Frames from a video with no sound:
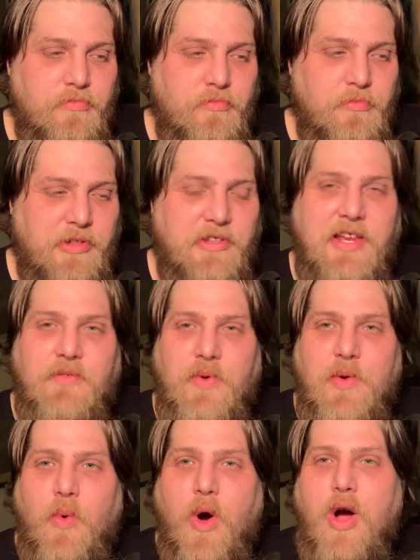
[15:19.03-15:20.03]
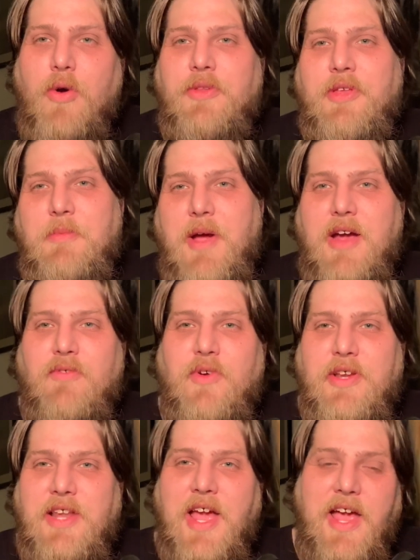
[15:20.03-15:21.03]
but see if we walk with him every
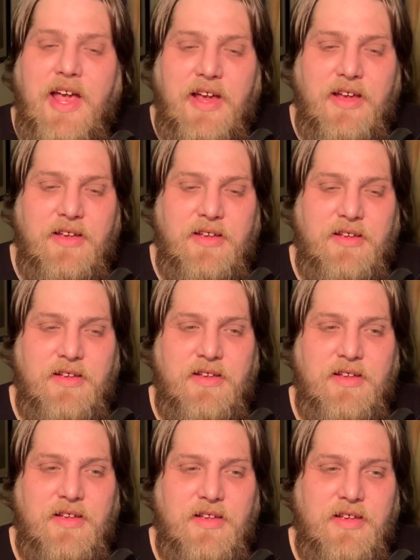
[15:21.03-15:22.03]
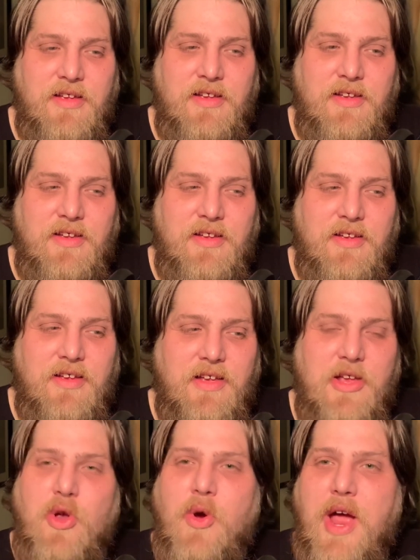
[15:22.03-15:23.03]
day
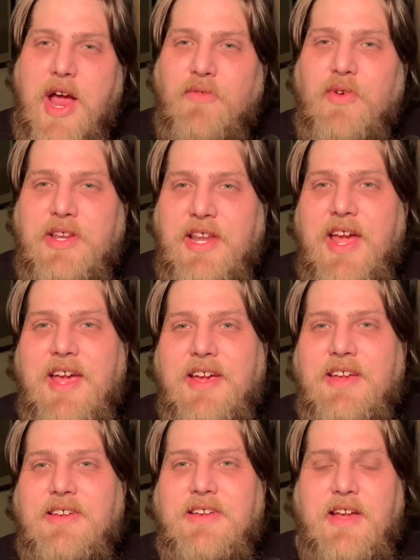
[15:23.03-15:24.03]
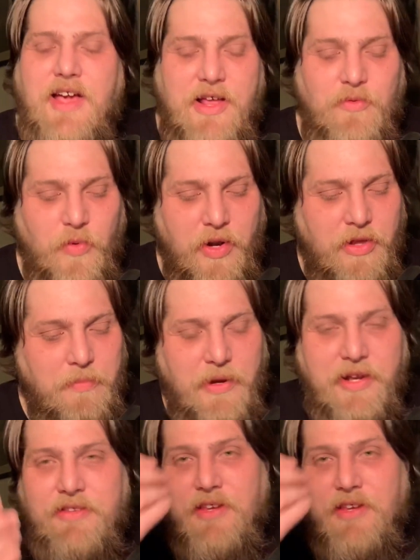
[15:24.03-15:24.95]
you know every day and one of the biggest